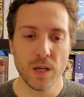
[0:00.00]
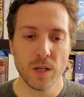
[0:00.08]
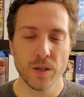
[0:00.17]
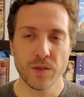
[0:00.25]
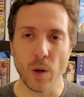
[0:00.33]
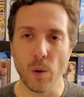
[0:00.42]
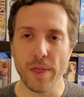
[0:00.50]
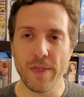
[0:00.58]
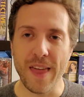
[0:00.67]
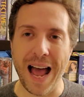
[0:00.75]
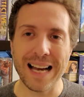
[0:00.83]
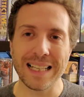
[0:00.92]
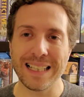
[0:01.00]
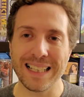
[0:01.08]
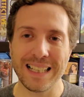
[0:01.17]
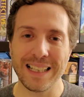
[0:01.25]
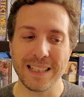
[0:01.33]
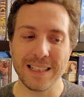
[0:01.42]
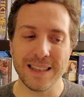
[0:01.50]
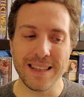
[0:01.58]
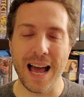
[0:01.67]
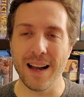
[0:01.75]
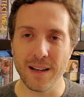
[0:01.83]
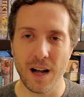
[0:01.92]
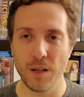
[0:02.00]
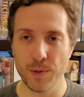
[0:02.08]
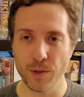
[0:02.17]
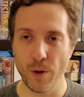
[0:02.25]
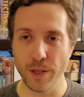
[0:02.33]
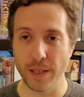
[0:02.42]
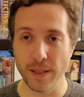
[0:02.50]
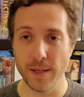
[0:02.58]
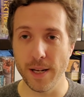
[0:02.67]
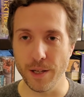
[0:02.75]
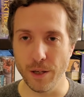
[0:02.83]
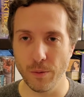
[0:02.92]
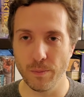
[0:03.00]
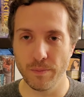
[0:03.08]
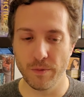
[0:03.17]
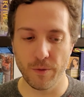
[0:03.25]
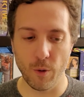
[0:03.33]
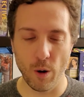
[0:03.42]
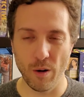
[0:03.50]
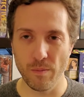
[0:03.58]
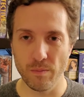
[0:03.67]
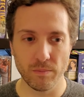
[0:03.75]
So that column is going to continue for